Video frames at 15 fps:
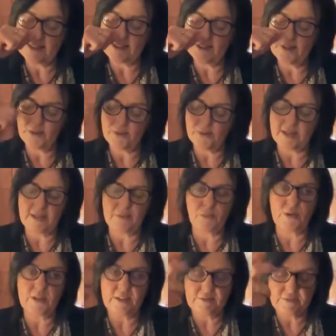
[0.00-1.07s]
you know, and
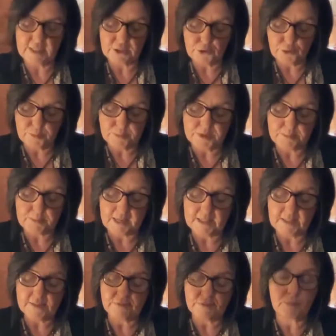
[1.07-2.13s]
weaving a new
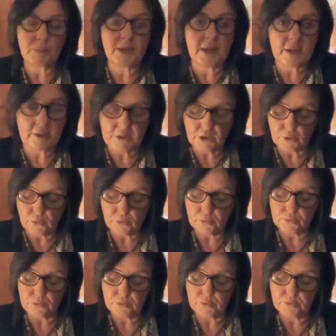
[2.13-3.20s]
perspective, repairing
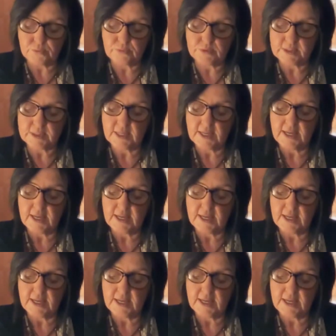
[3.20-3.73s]
old wounds,